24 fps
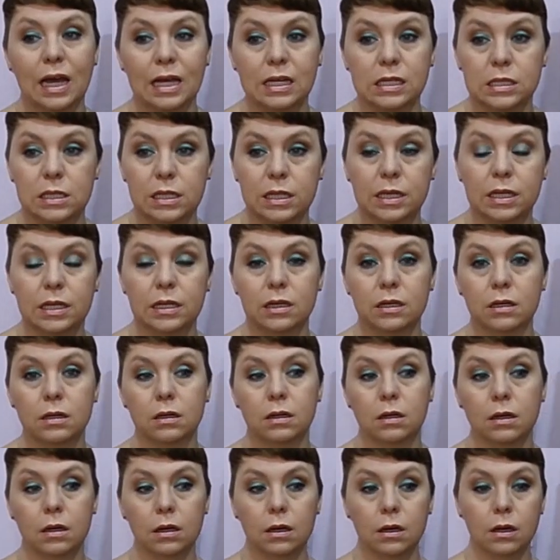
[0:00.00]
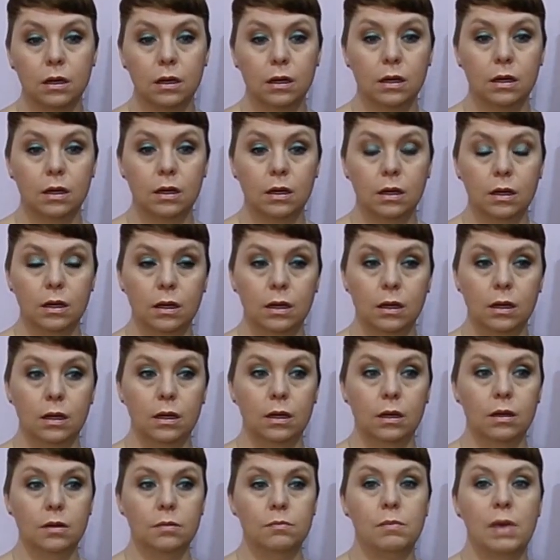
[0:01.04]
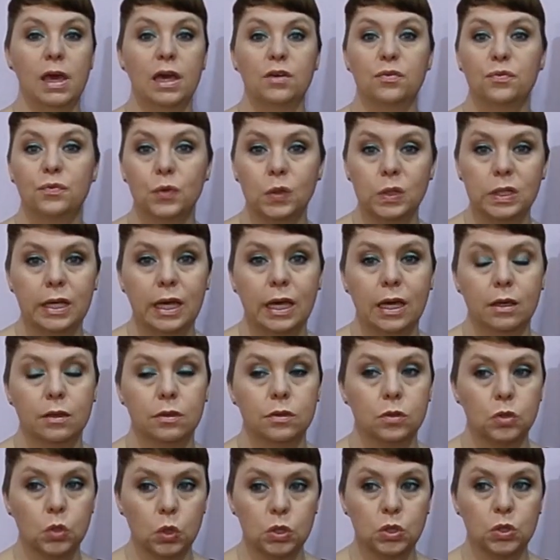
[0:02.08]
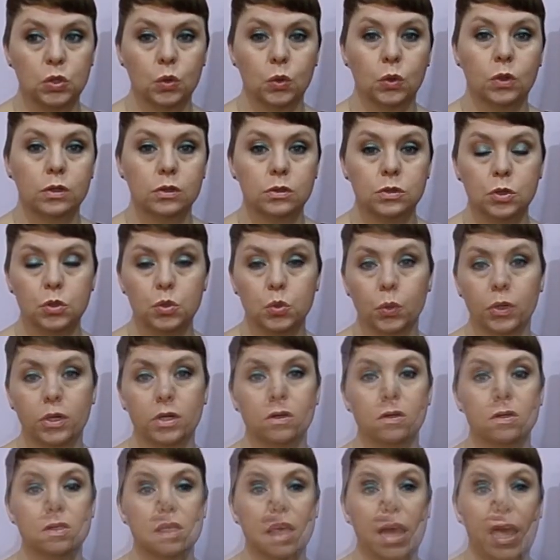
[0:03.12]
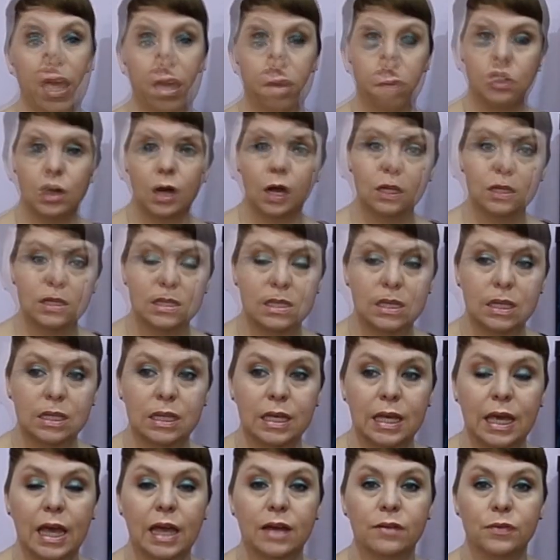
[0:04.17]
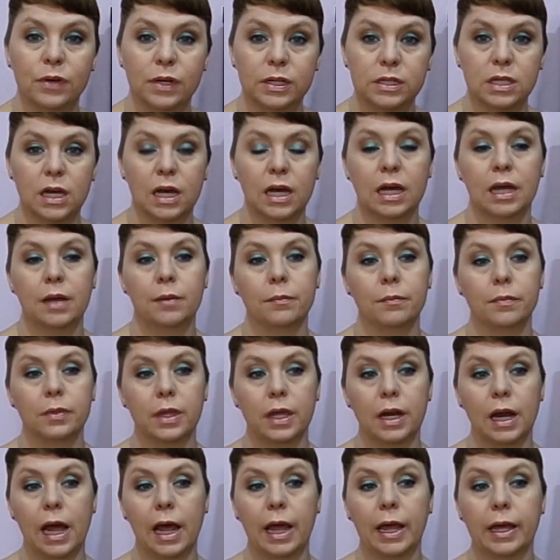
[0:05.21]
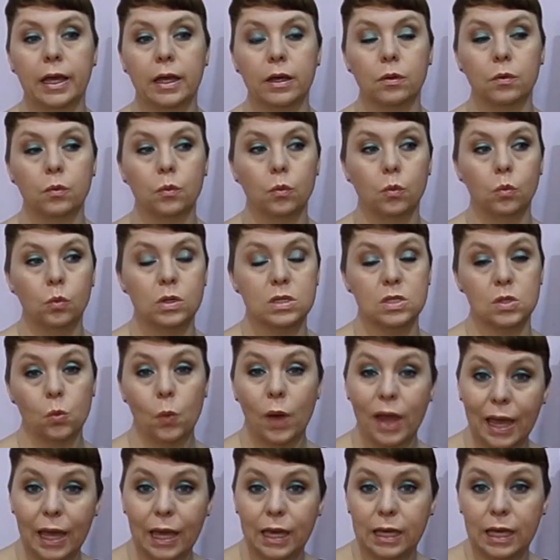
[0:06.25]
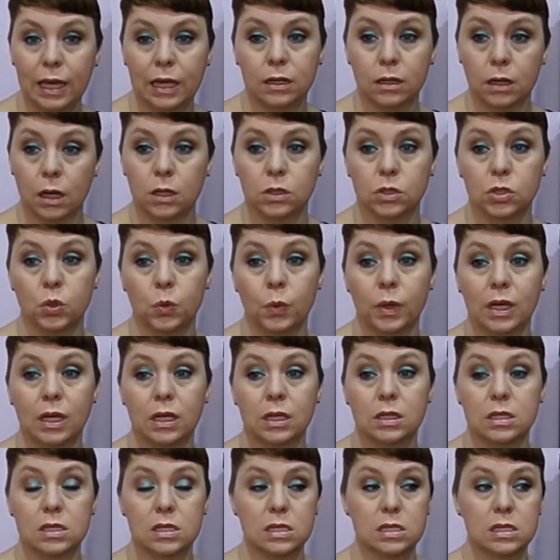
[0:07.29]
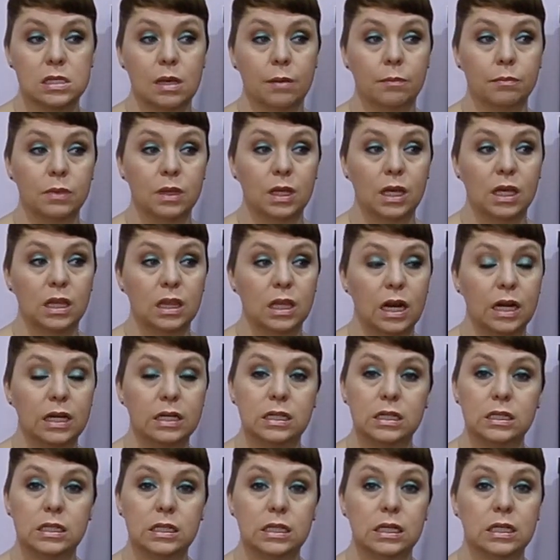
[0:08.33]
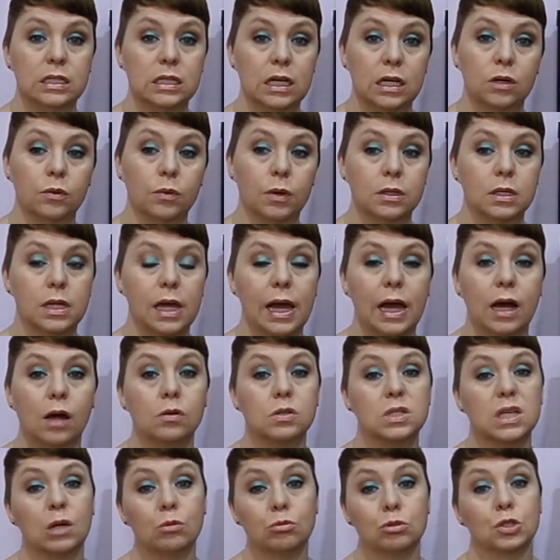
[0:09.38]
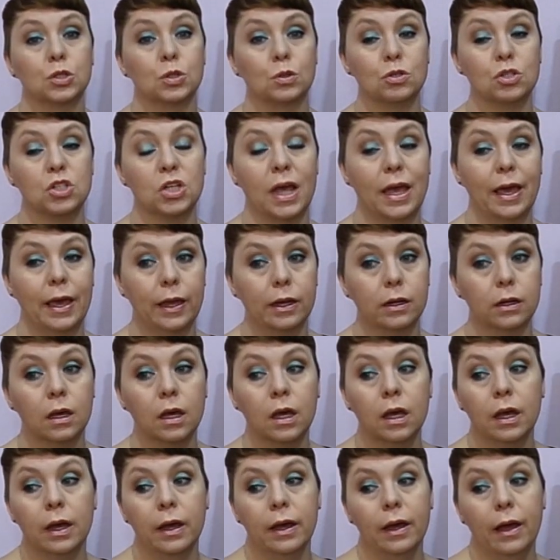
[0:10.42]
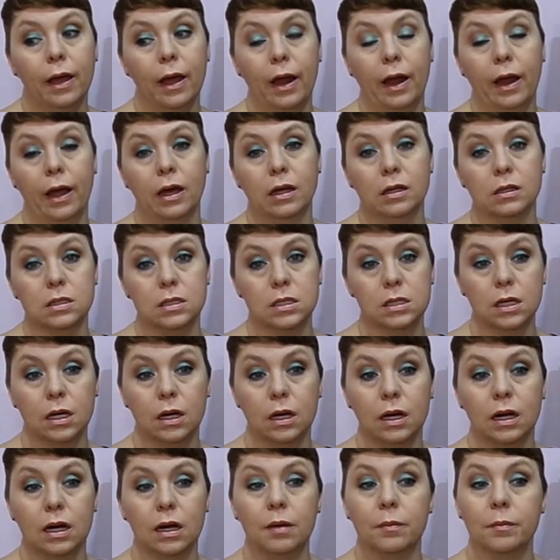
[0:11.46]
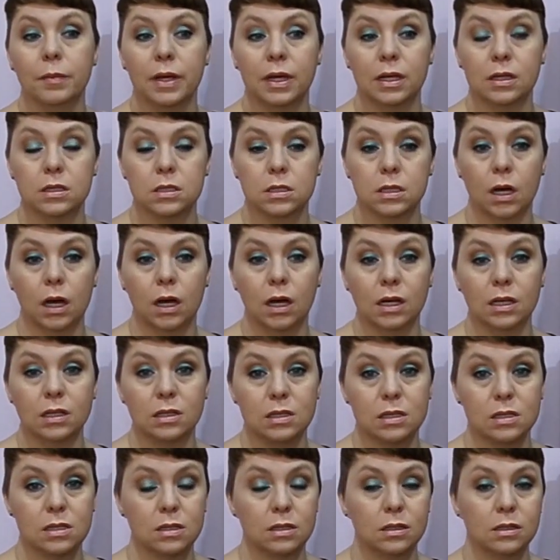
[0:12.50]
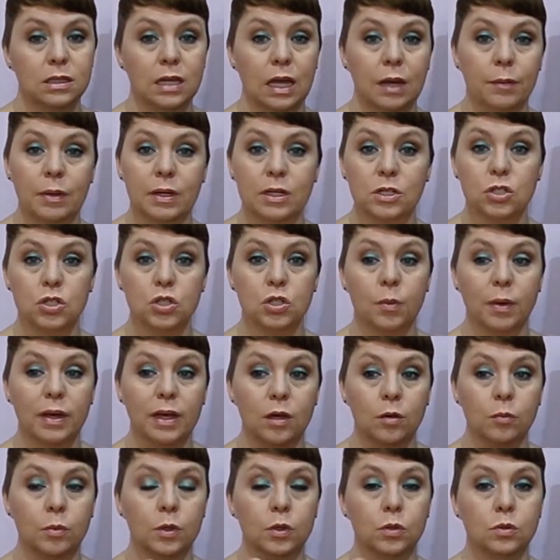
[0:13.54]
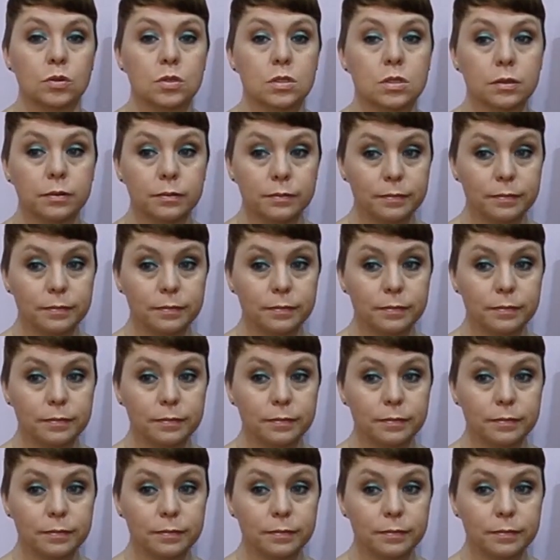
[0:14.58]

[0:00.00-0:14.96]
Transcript: did make full-length tutorials. So I was constantly, every time that I was awake and not doing something that I needed to get done around the house, I was crocheting, and it's caused damage to my elbows.